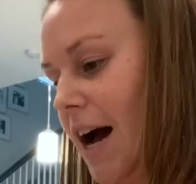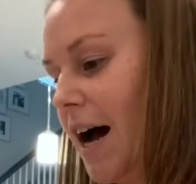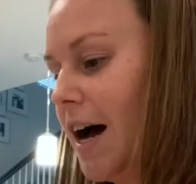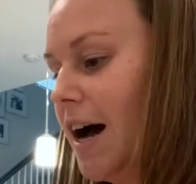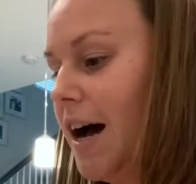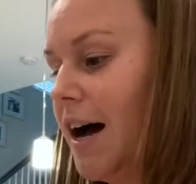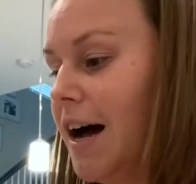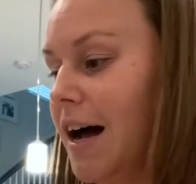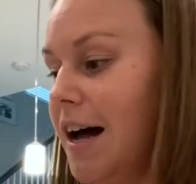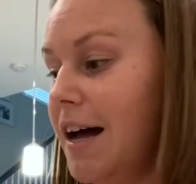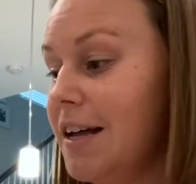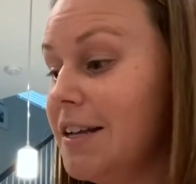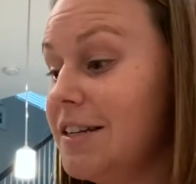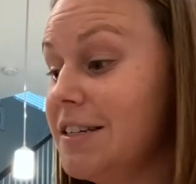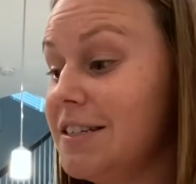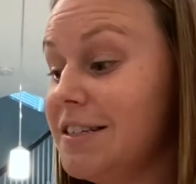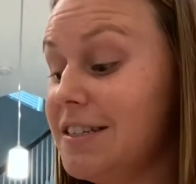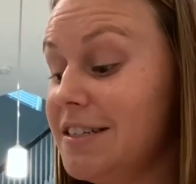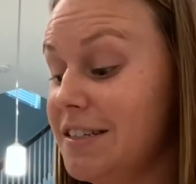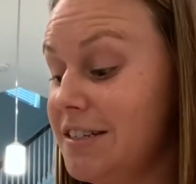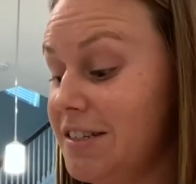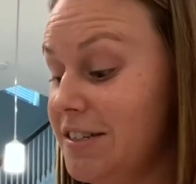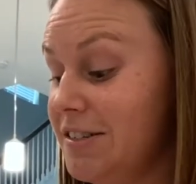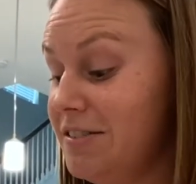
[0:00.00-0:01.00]
Uh,
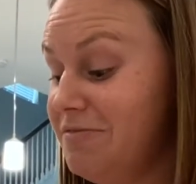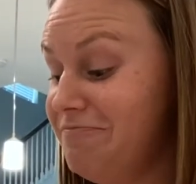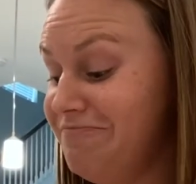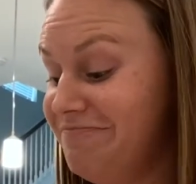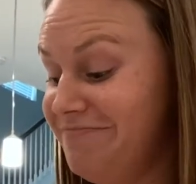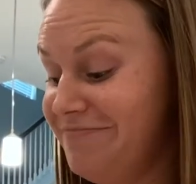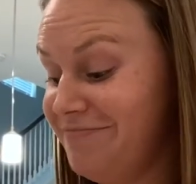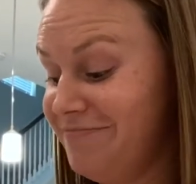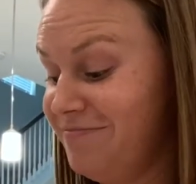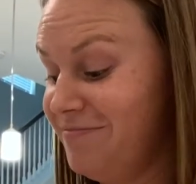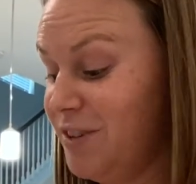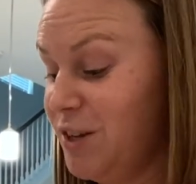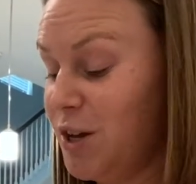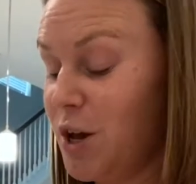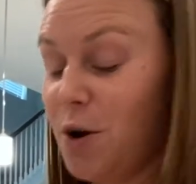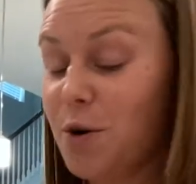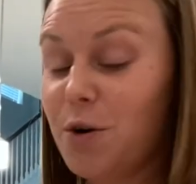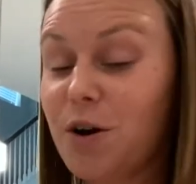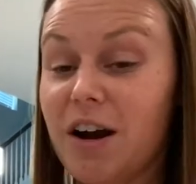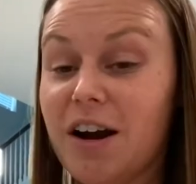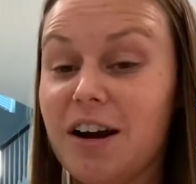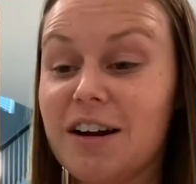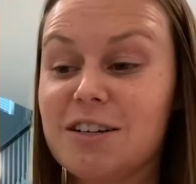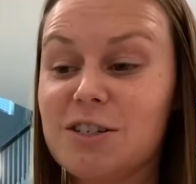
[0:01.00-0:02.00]

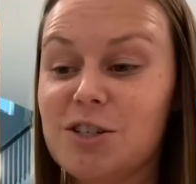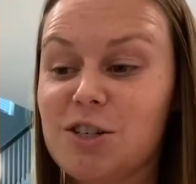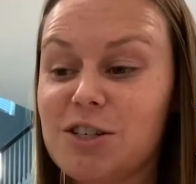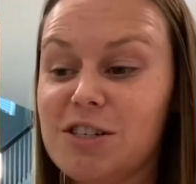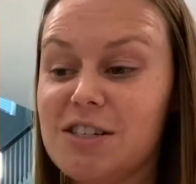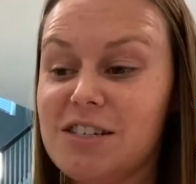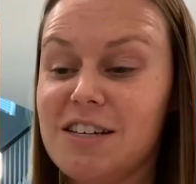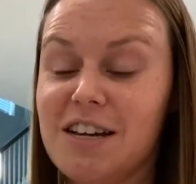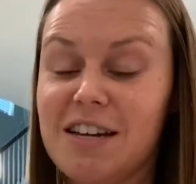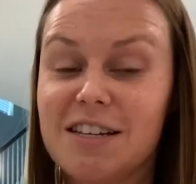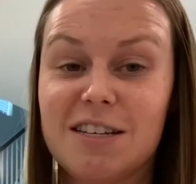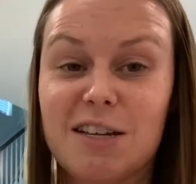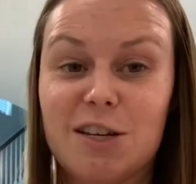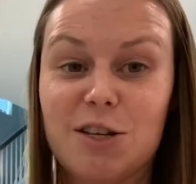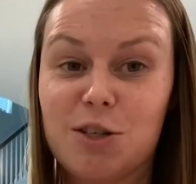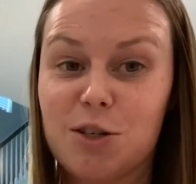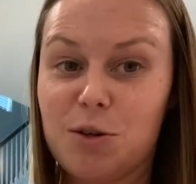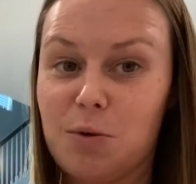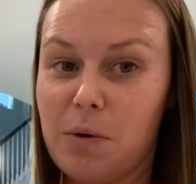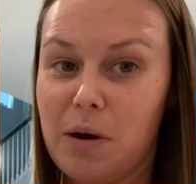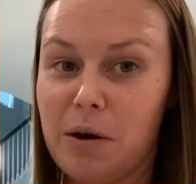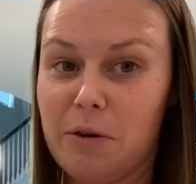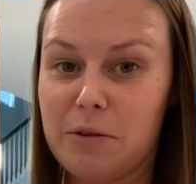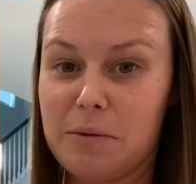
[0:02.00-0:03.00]
yogurt just doesn't
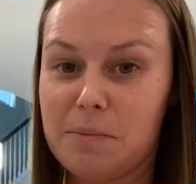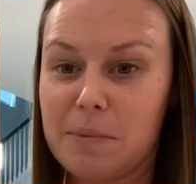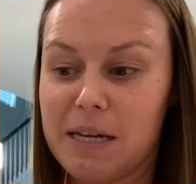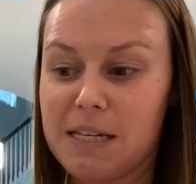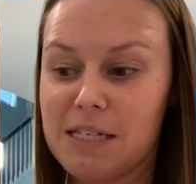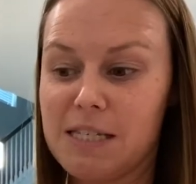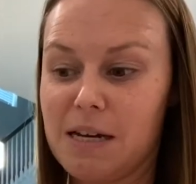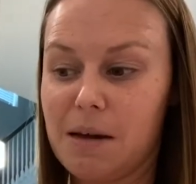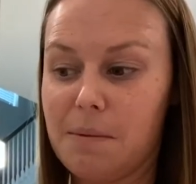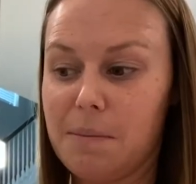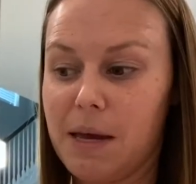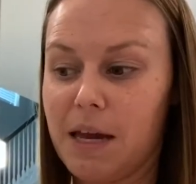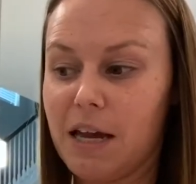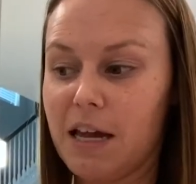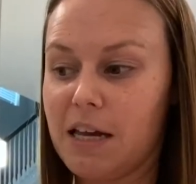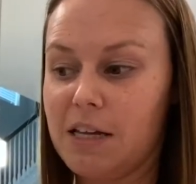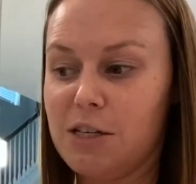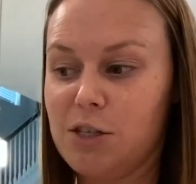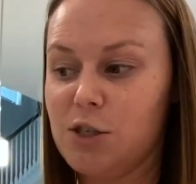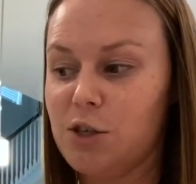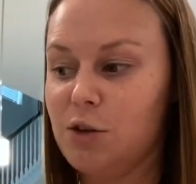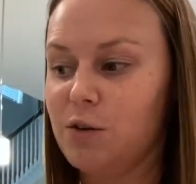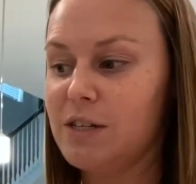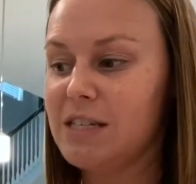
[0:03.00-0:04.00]
do well with my stomach.
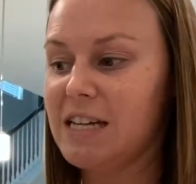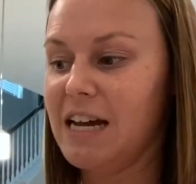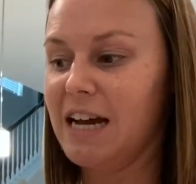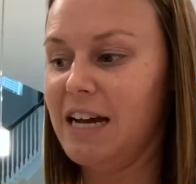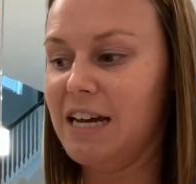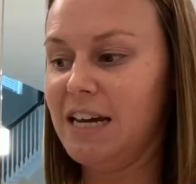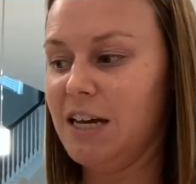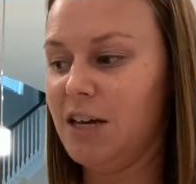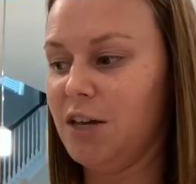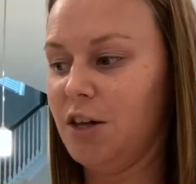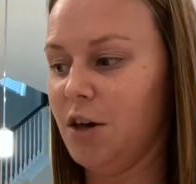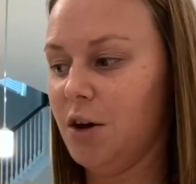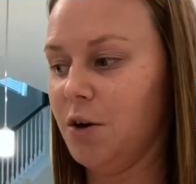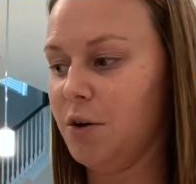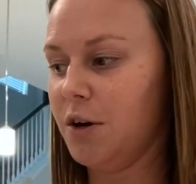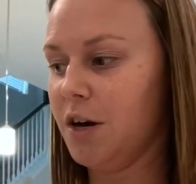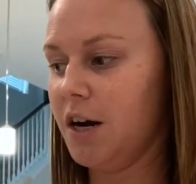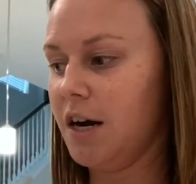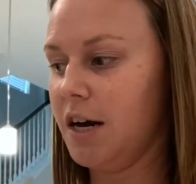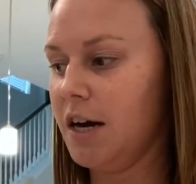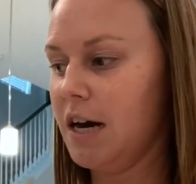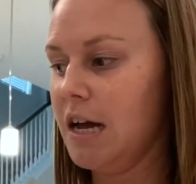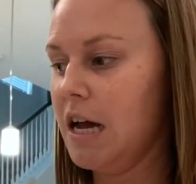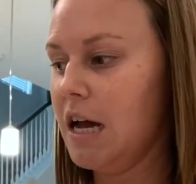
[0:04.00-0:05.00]
As soon as I eat
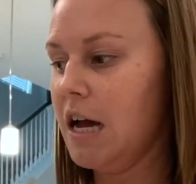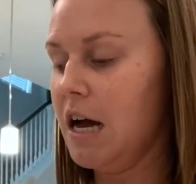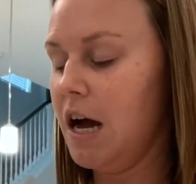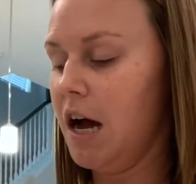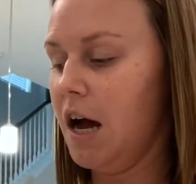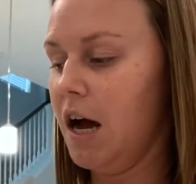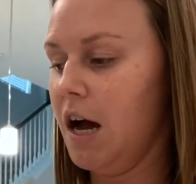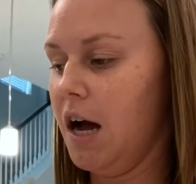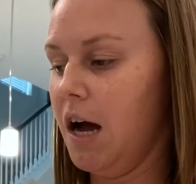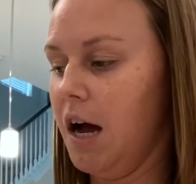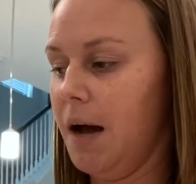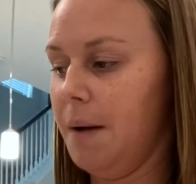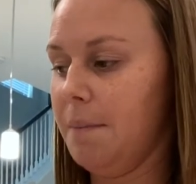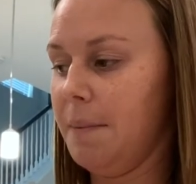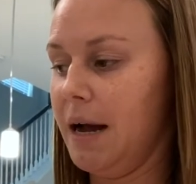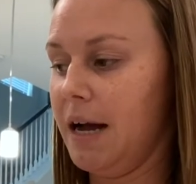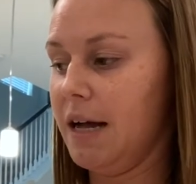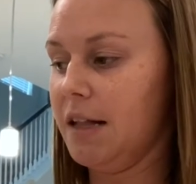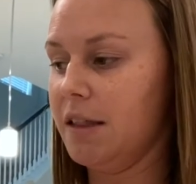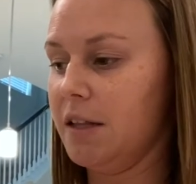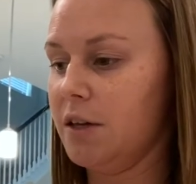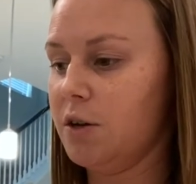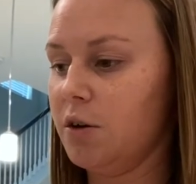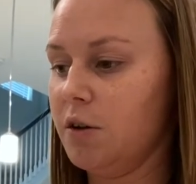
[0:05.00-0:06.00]
yogurt, um, I
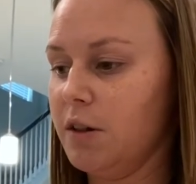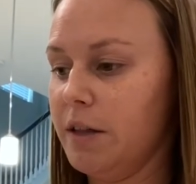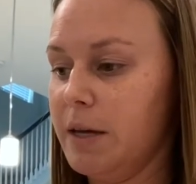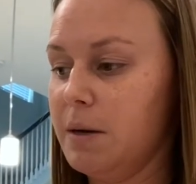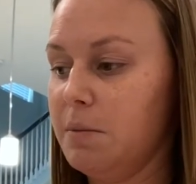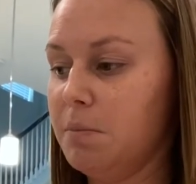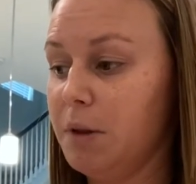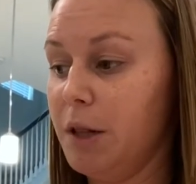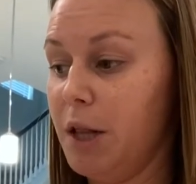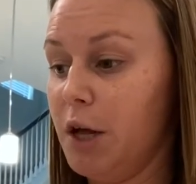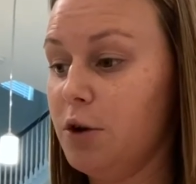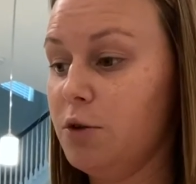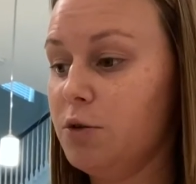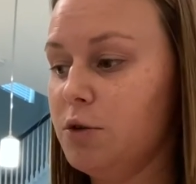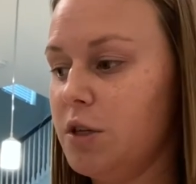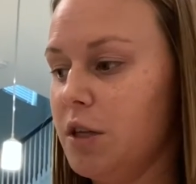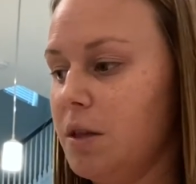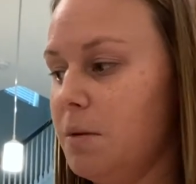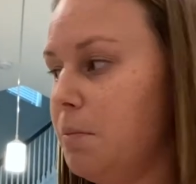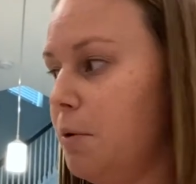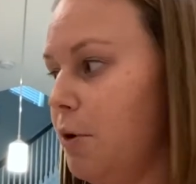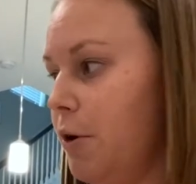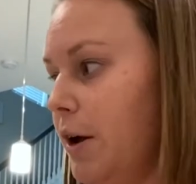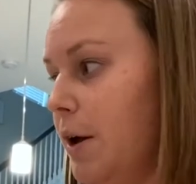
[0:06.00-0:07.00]
literally bloat to
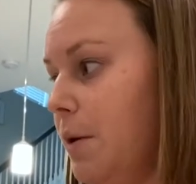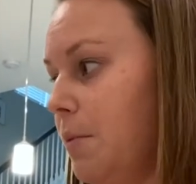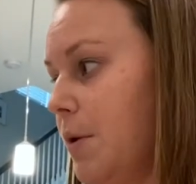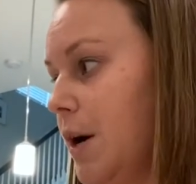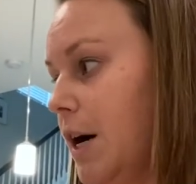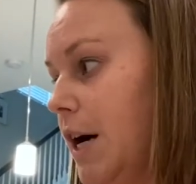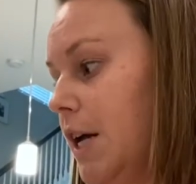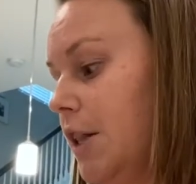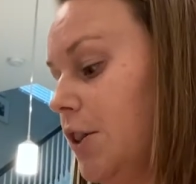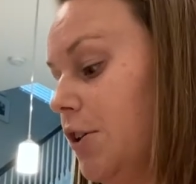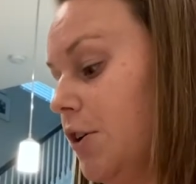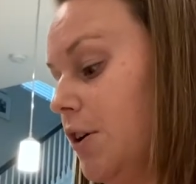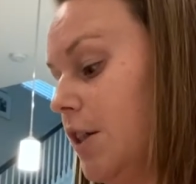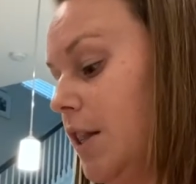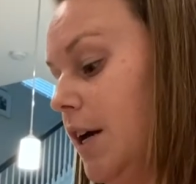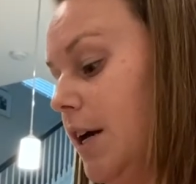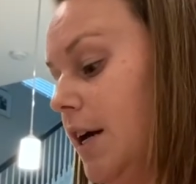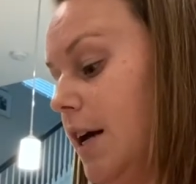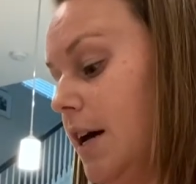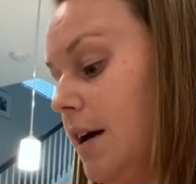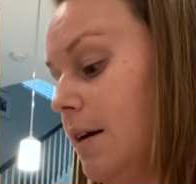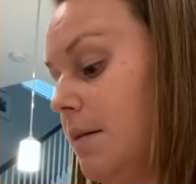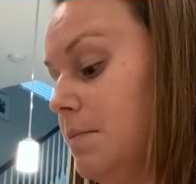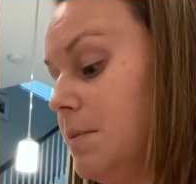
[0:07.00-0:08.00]
the point where I look
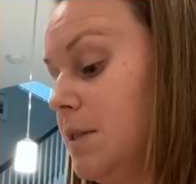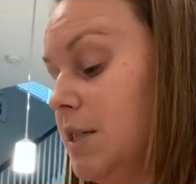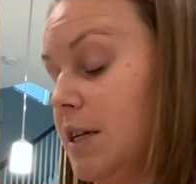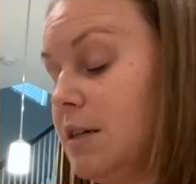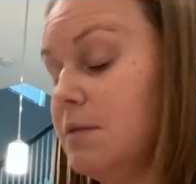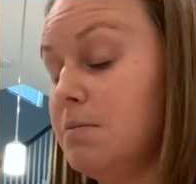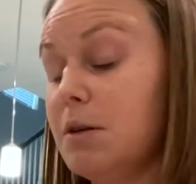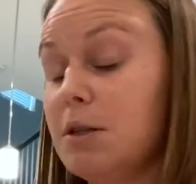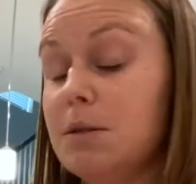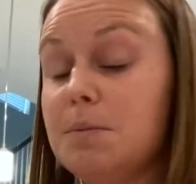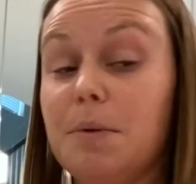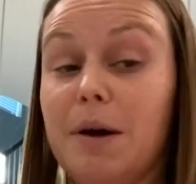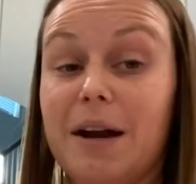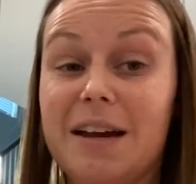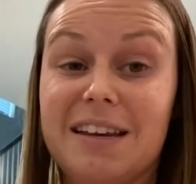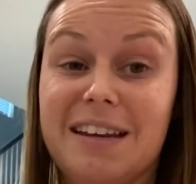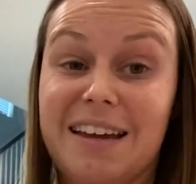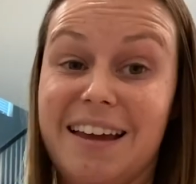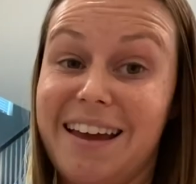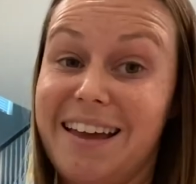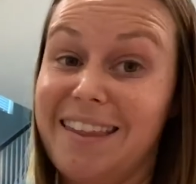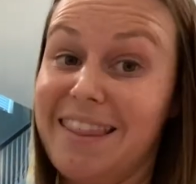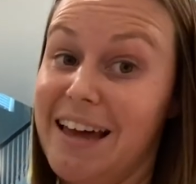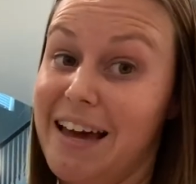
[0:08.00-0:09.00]
like I'm six months
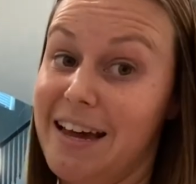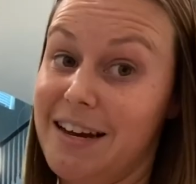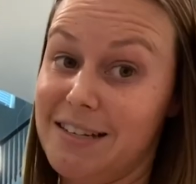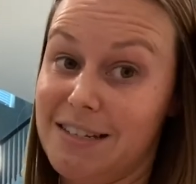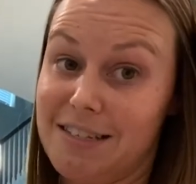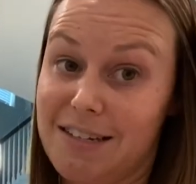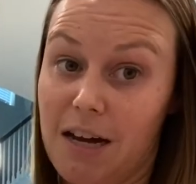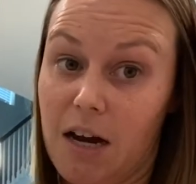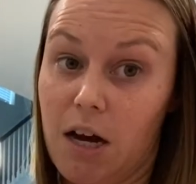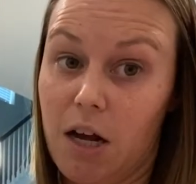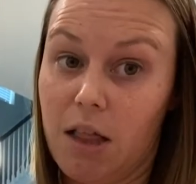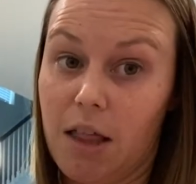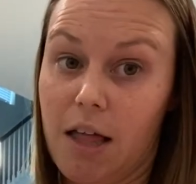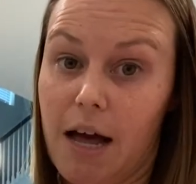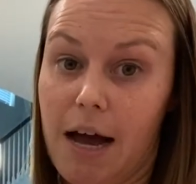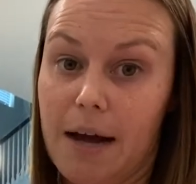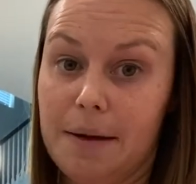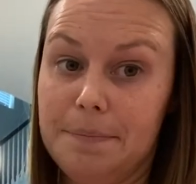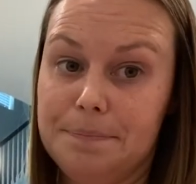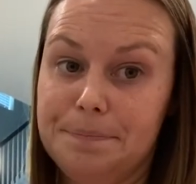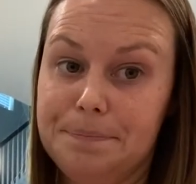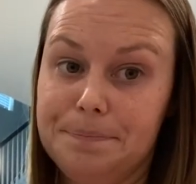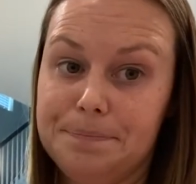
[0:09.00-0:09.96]
pregnant and that is not a lie.